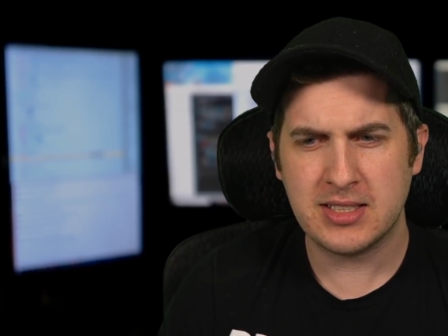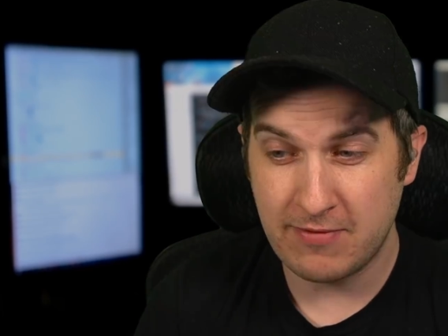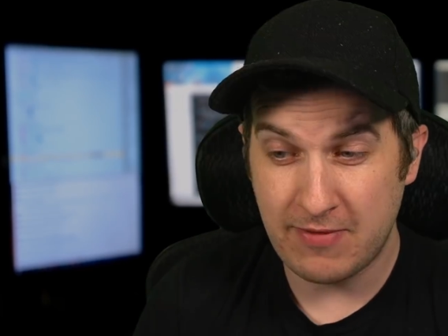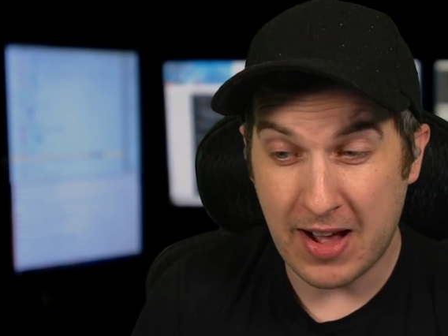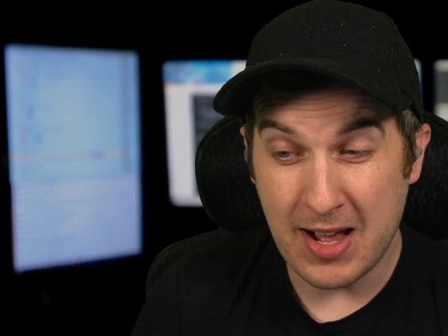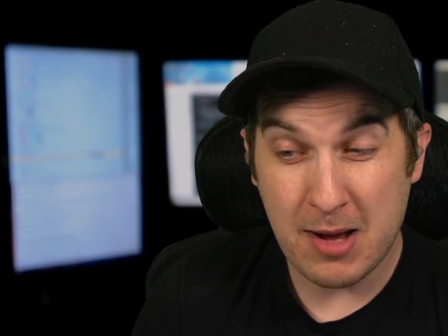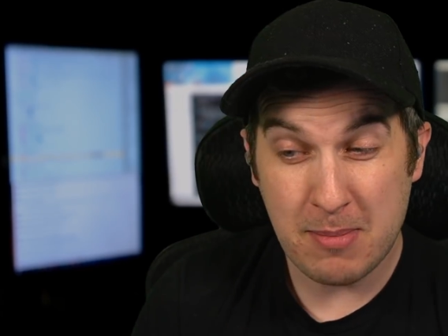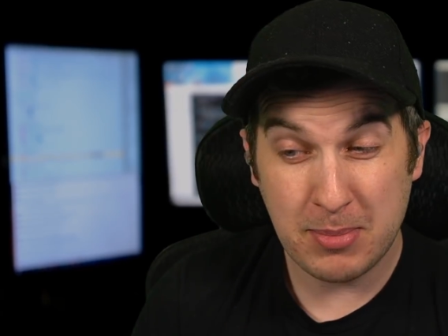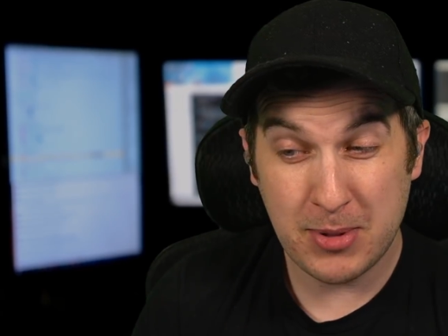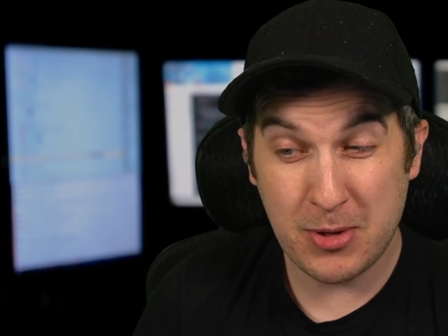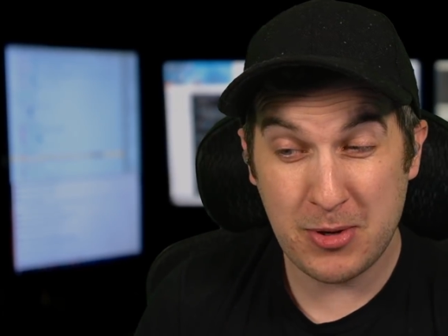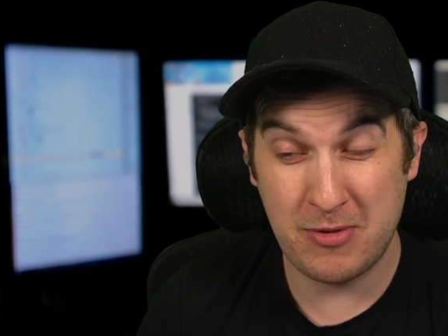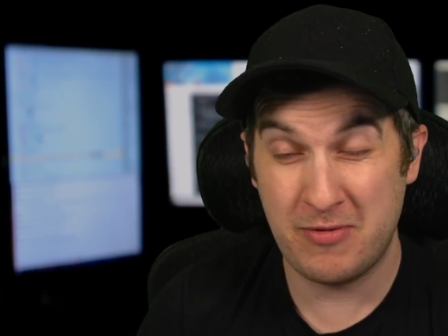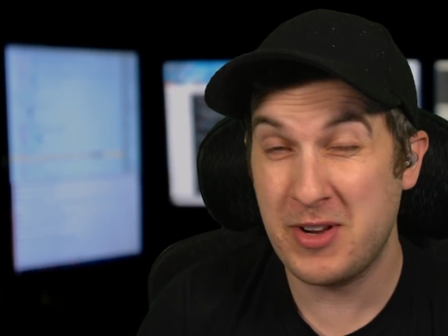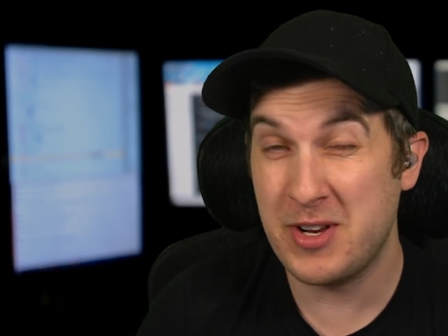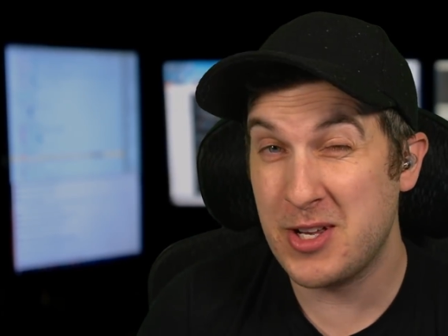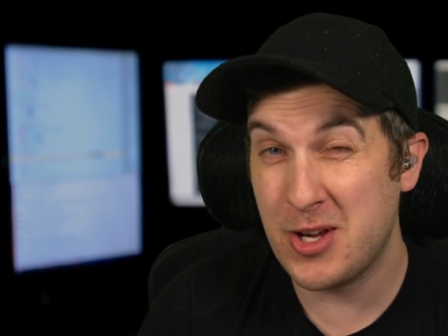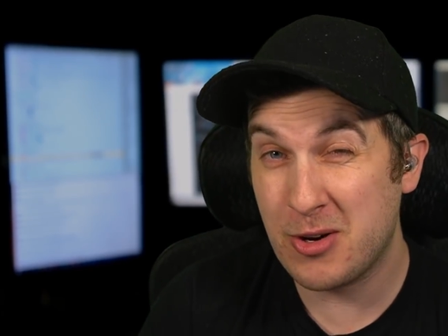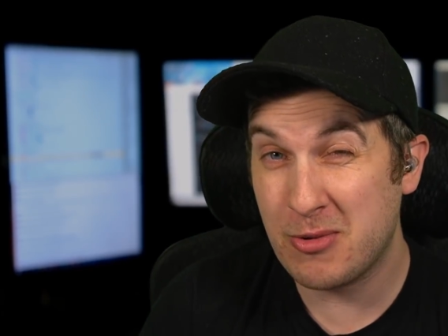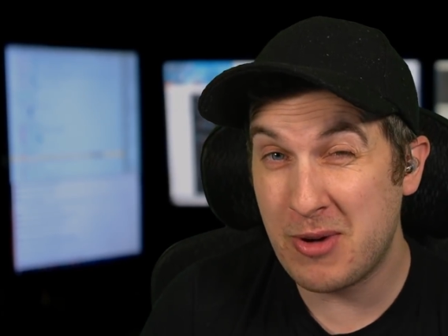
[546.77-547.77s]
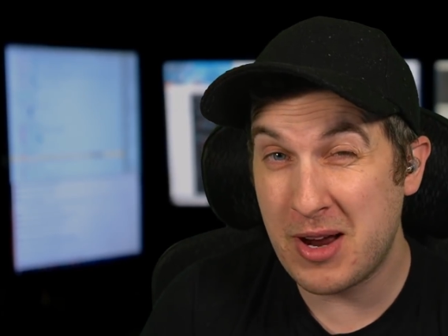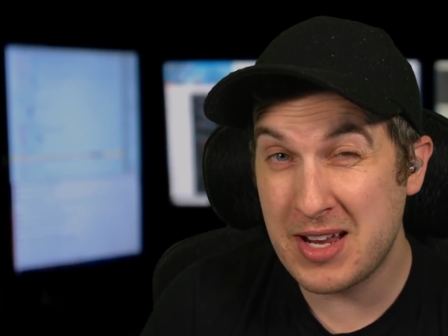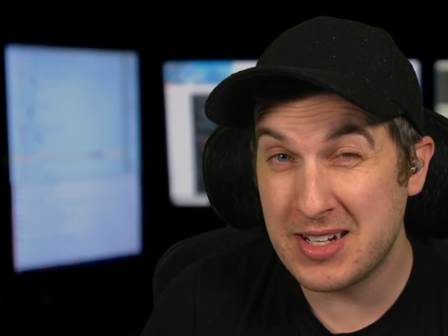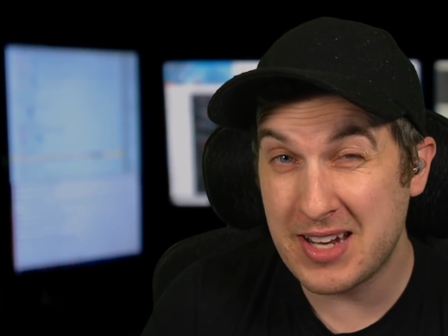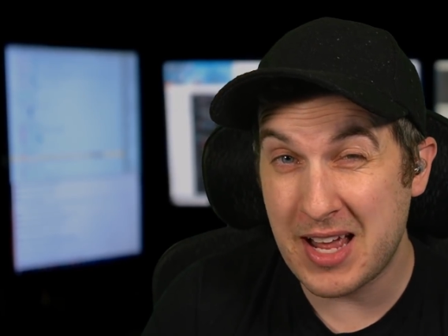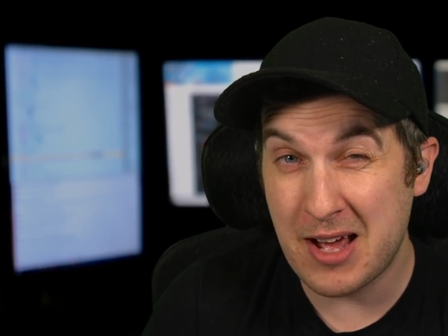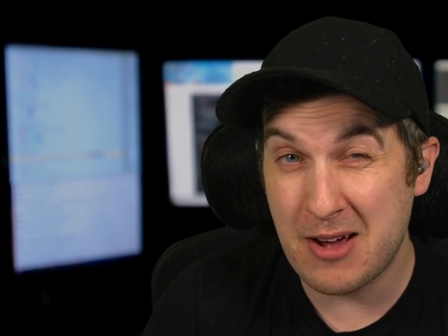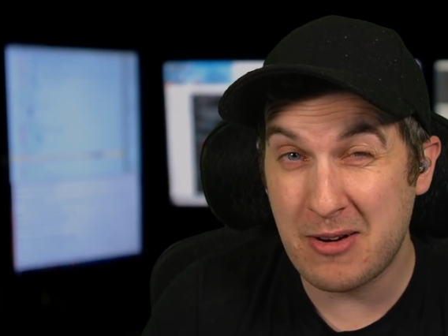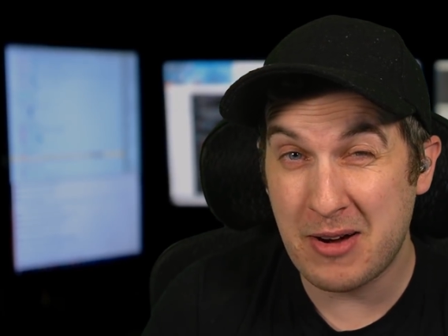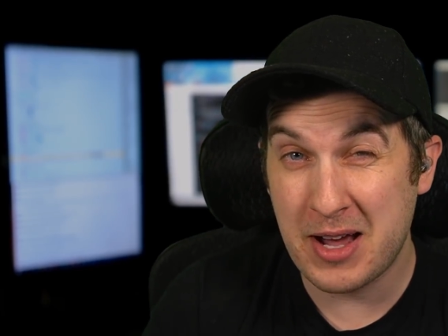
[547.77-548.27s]
If I upload a video right
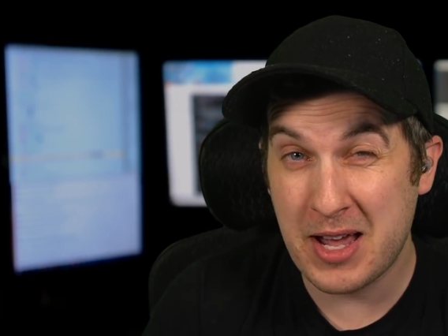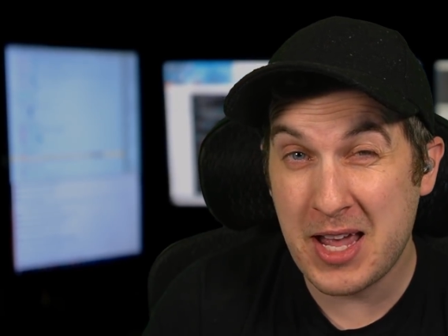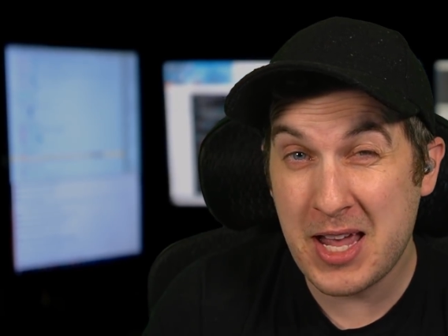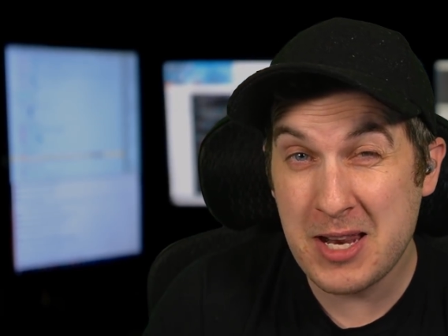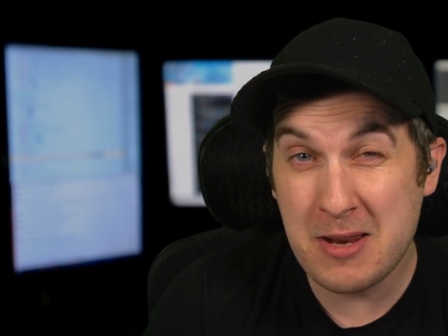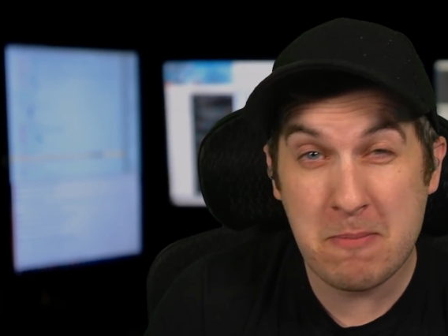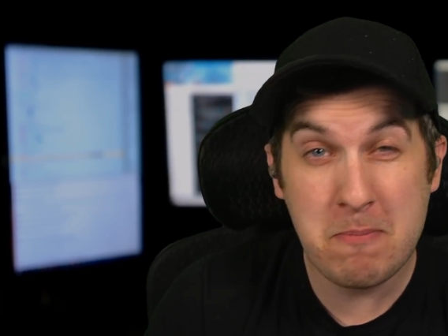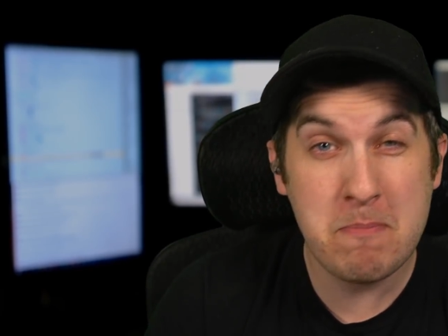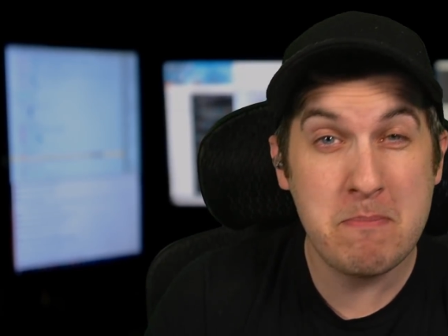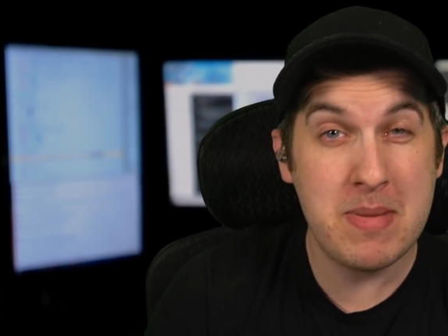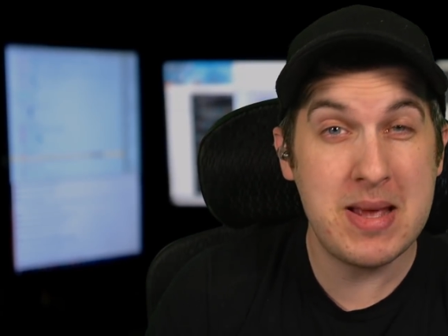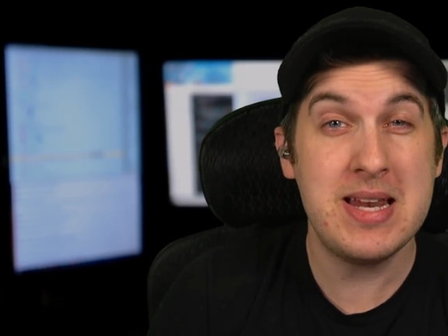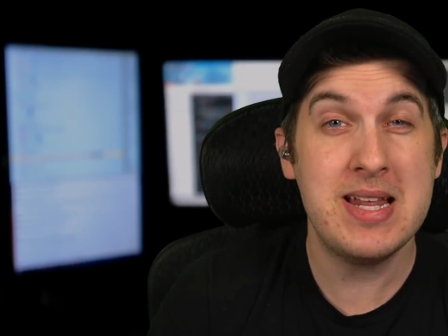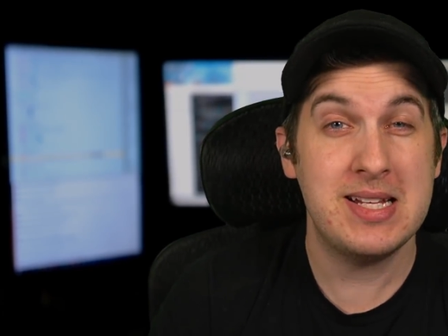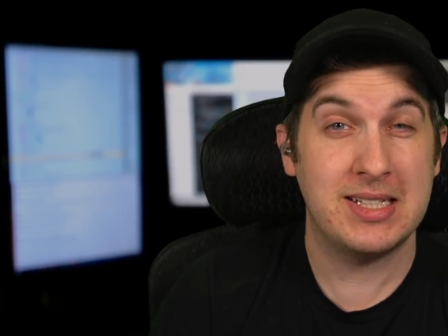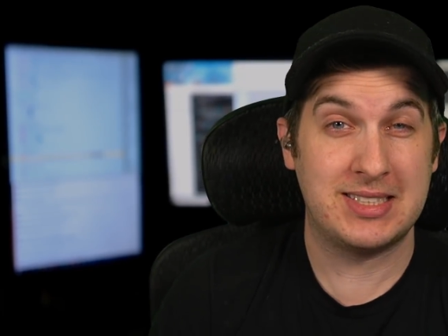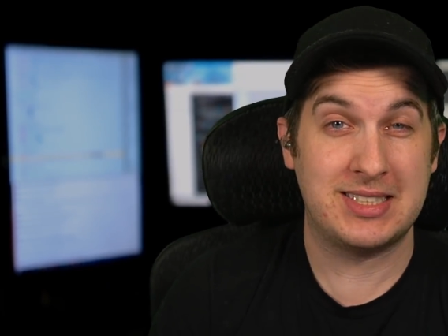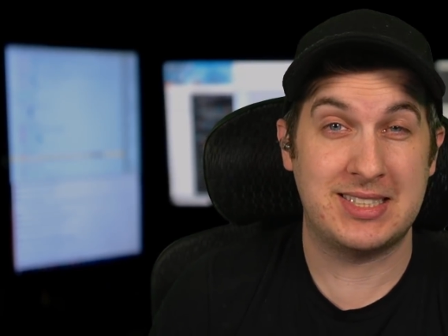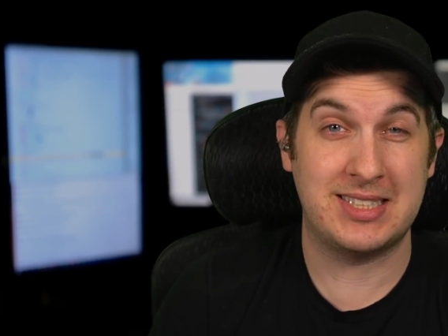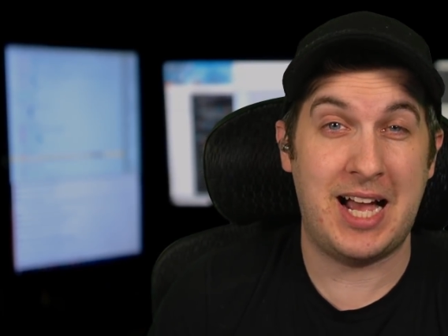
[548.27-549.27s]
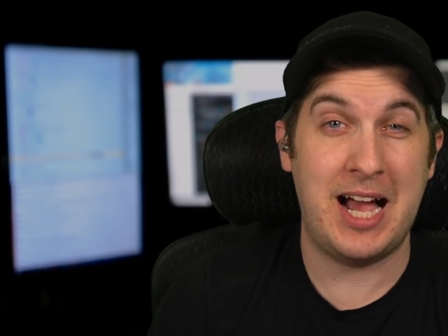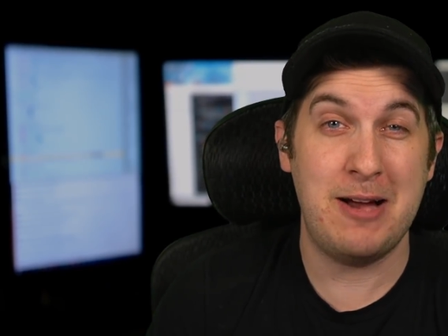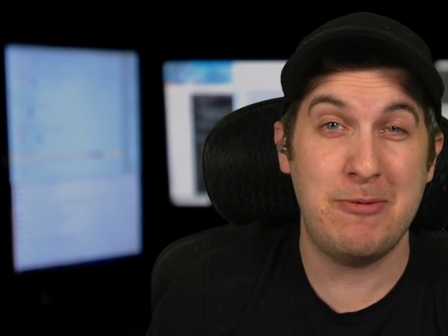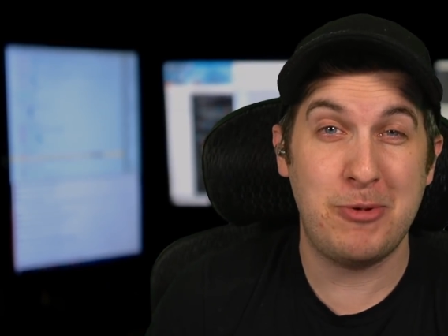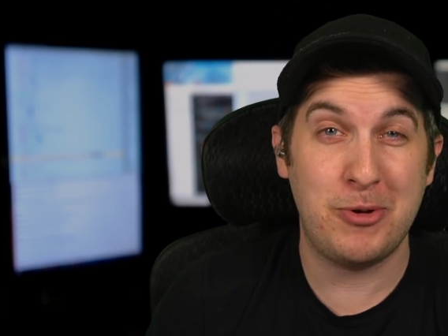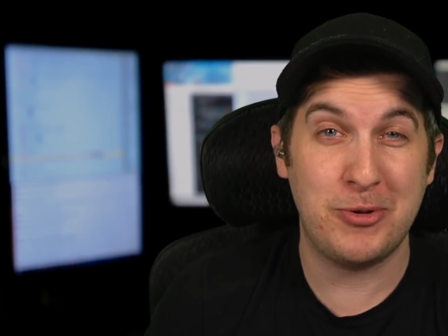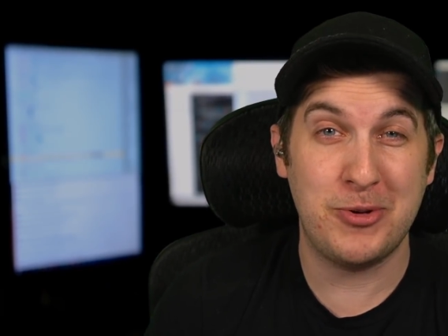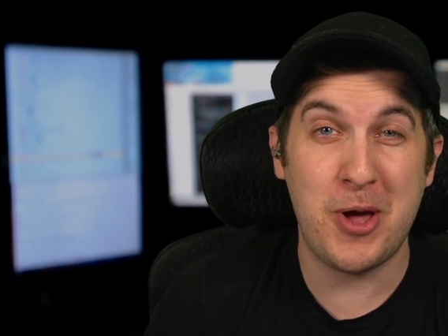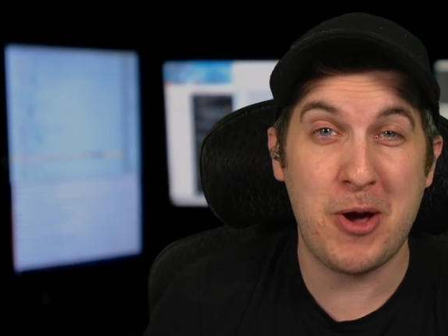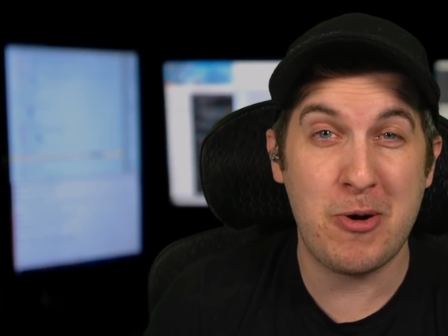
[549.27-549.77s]
now, in minutes I
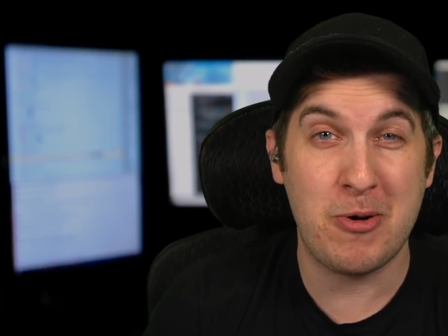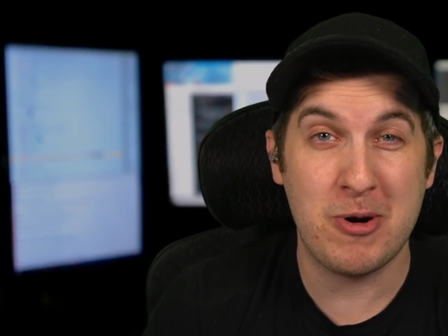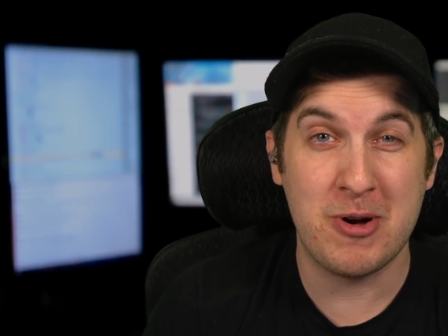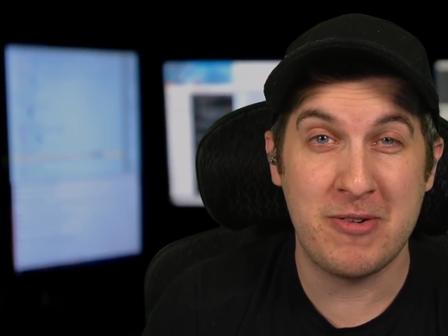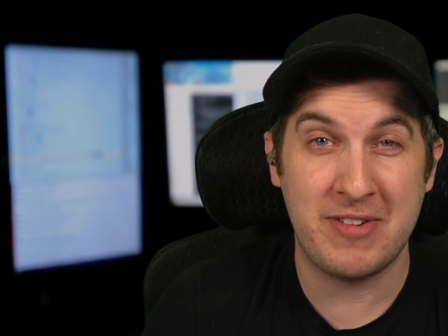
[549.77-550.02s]
will know